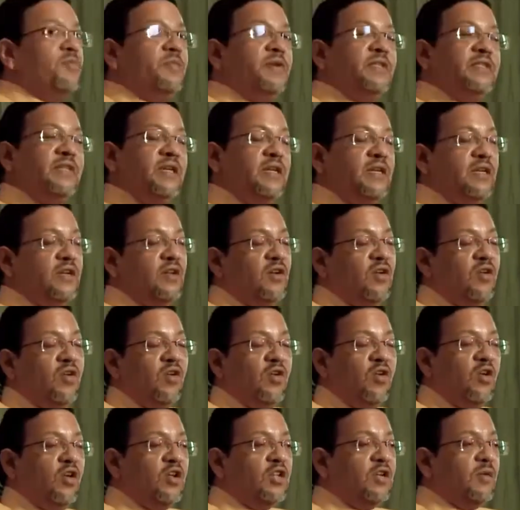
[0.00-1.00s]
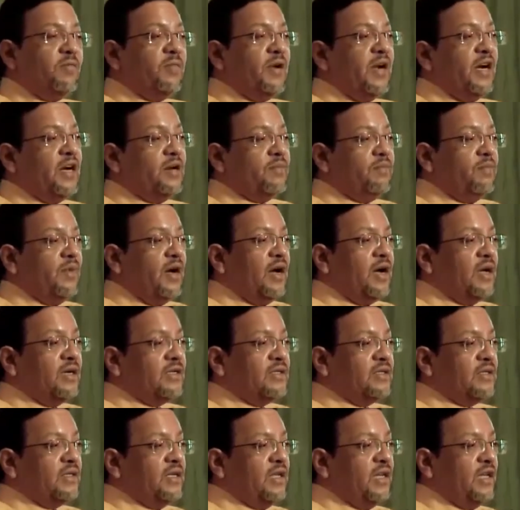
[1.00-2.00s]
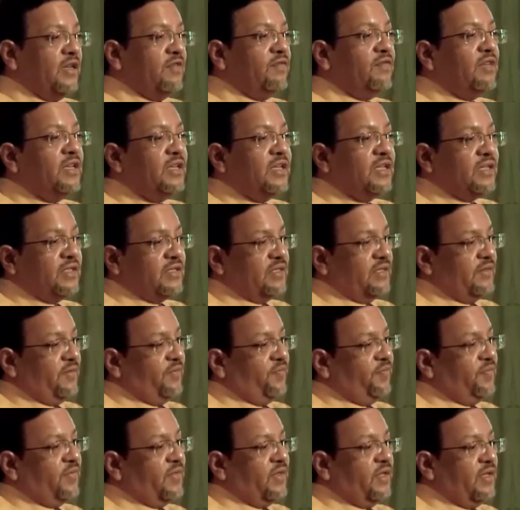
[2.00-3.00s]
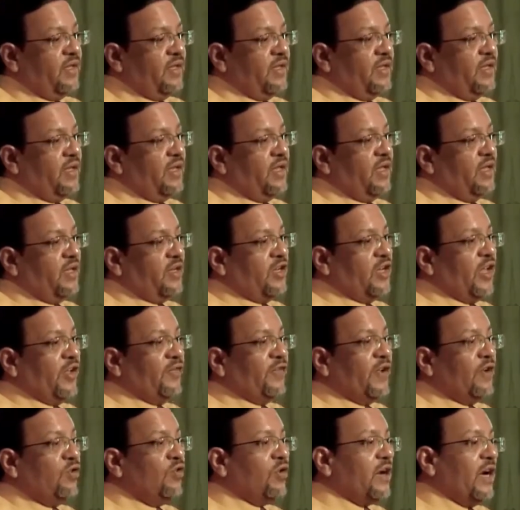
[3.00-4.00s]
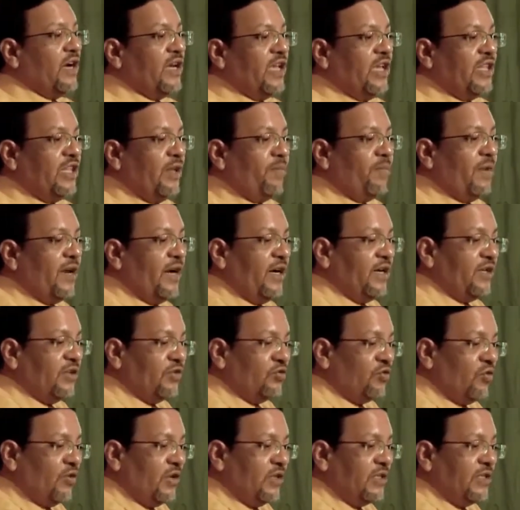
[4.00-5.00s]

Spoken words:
present on the planet Mars and Venus. Now, if I look at the other planets in the solar